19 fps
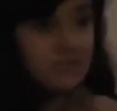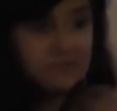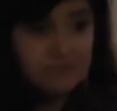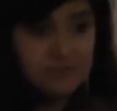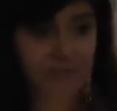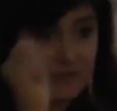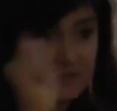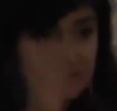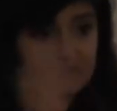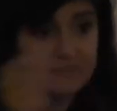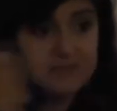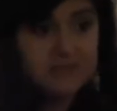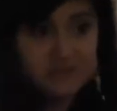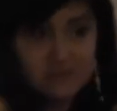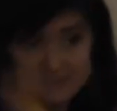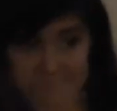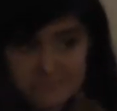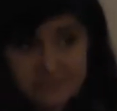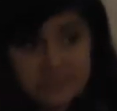in front of the
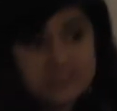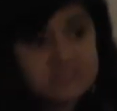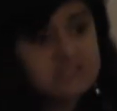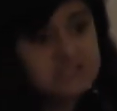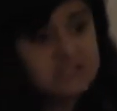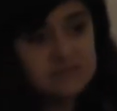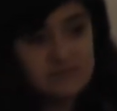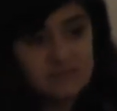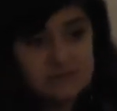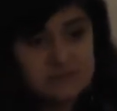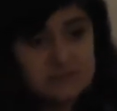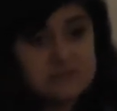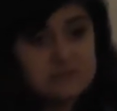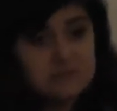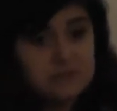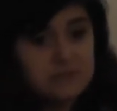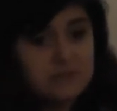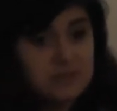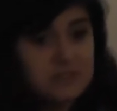university,
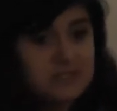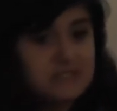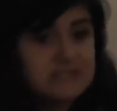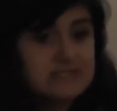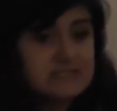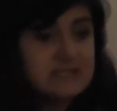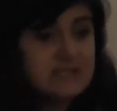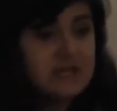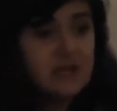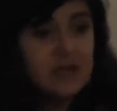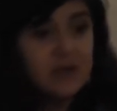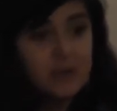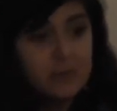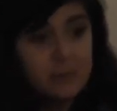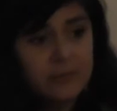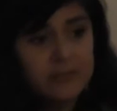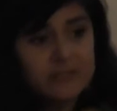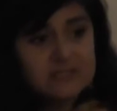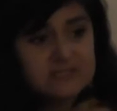also police
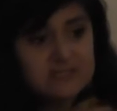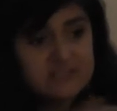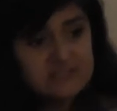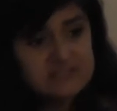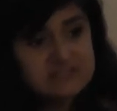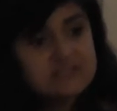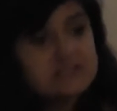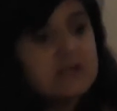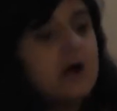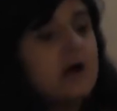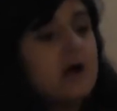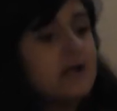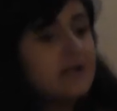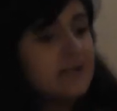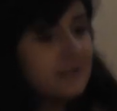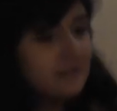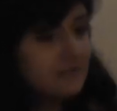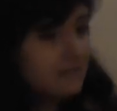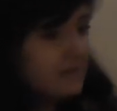went
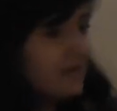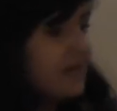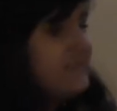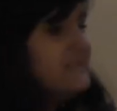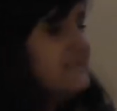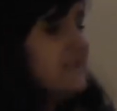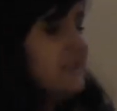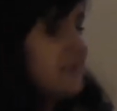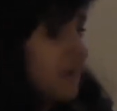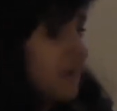inside and arrested